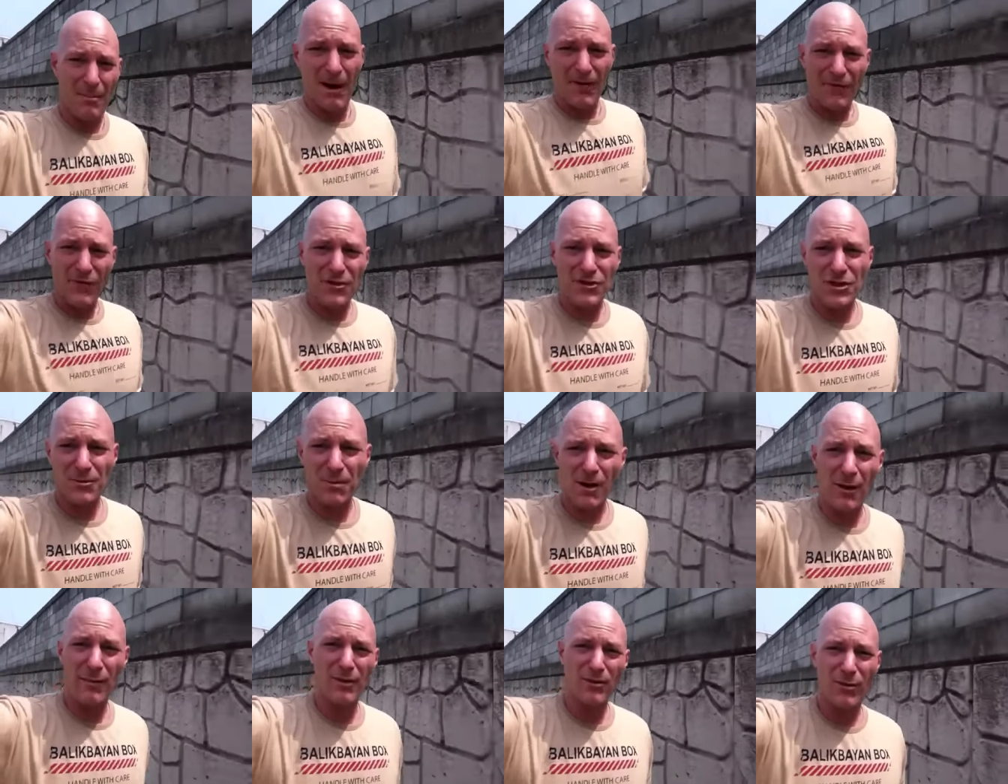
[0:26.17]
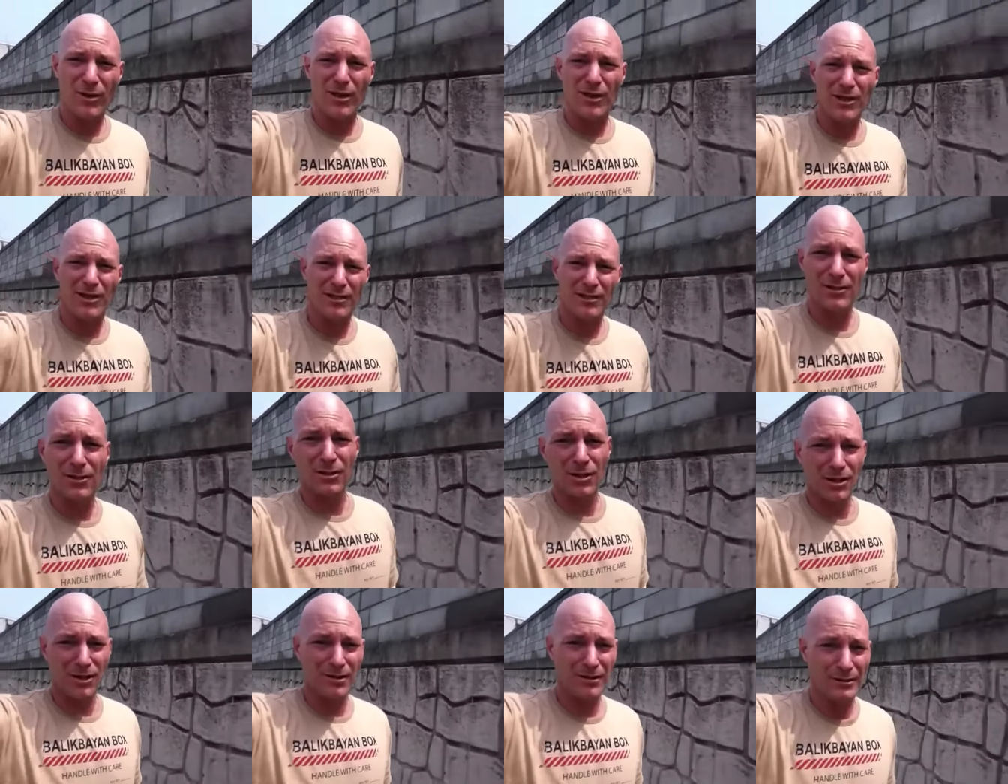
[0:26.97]
My first apartment was,
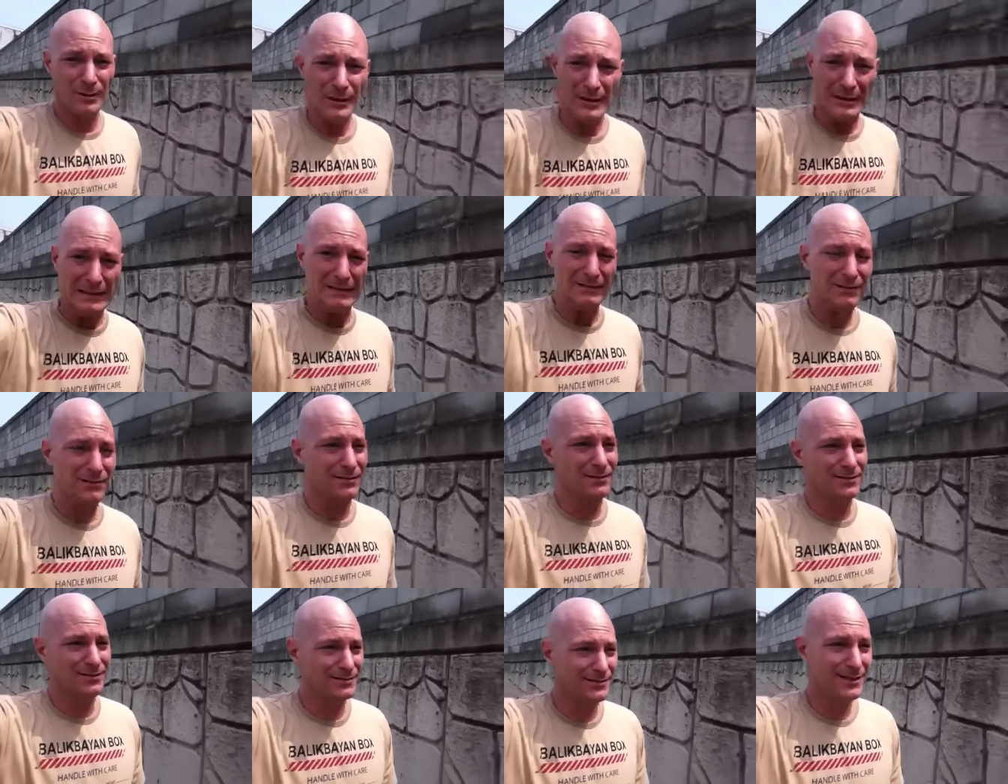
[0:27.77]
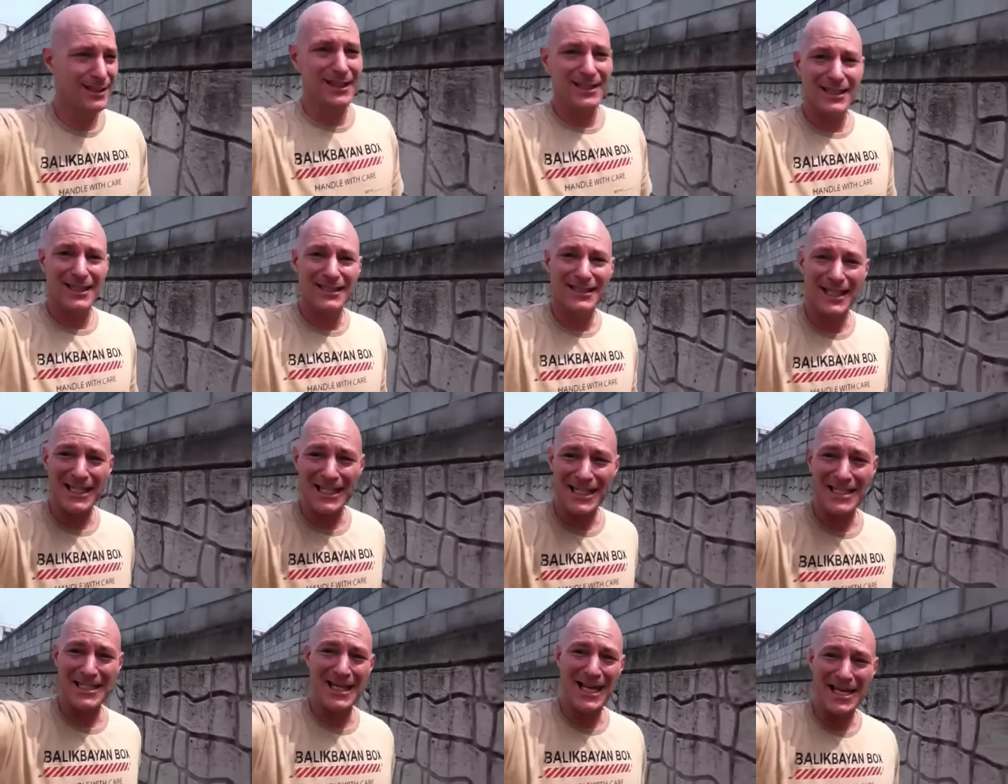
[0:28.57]
well,
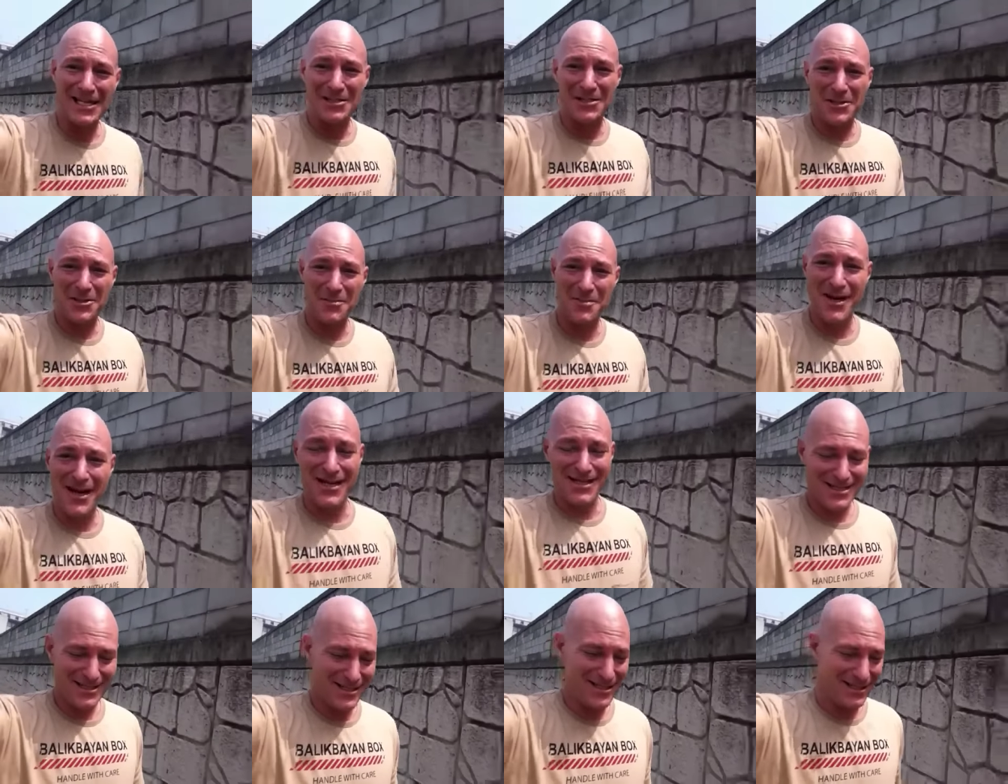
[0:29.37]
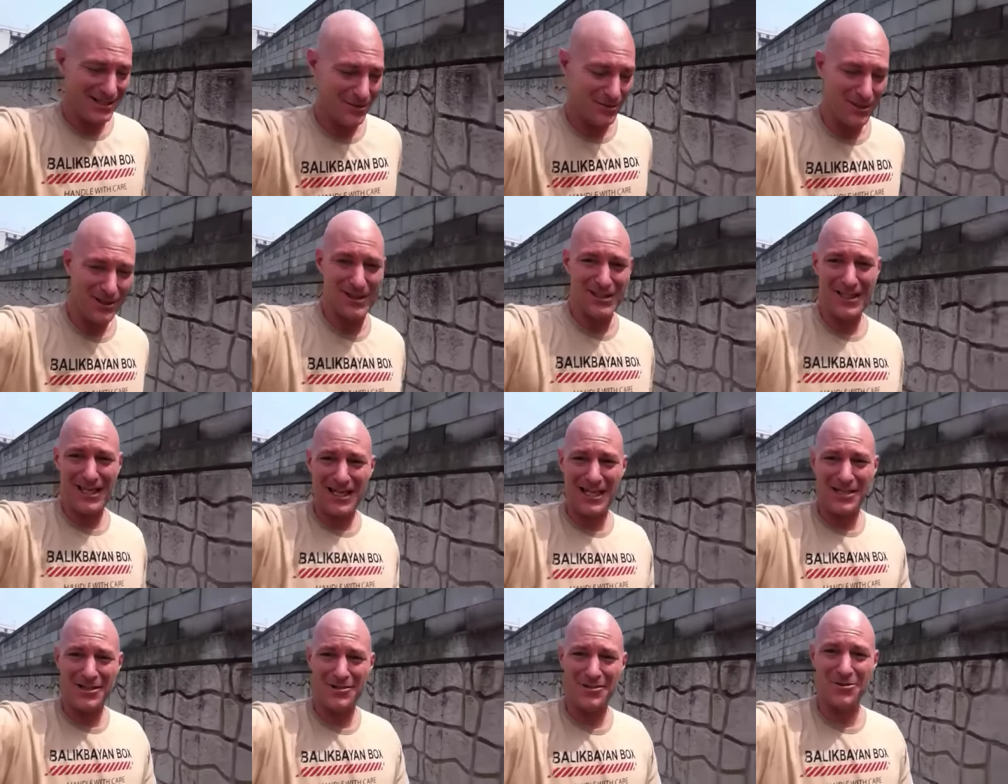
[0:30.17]
not exactly the best. It was
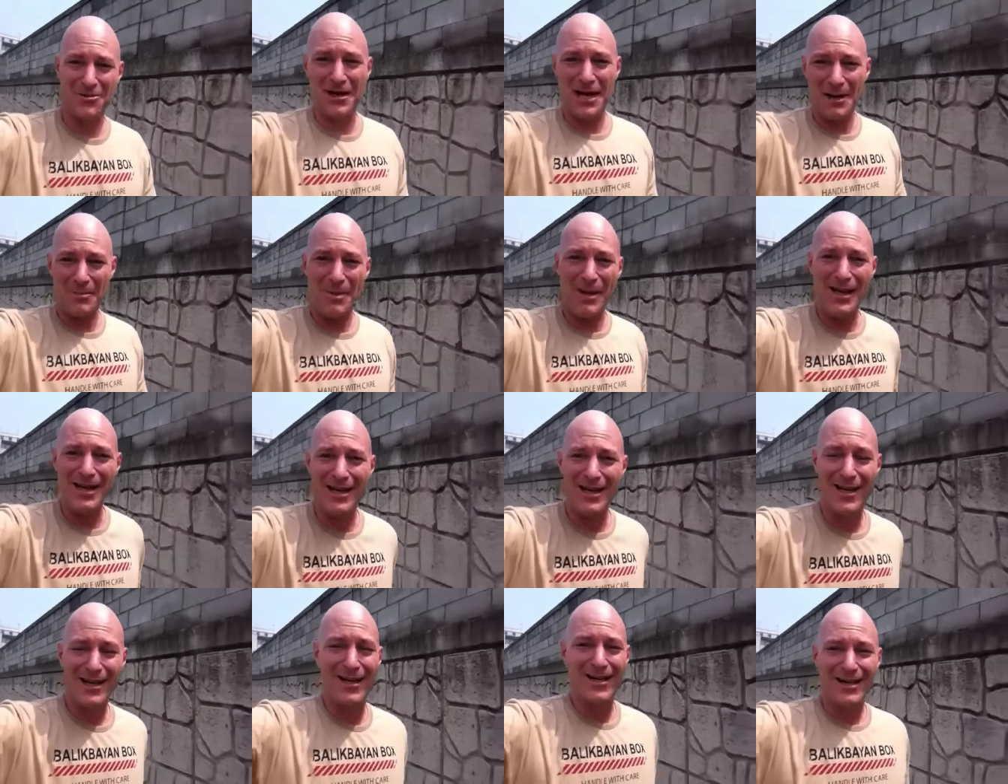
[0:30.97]
kind of crappy.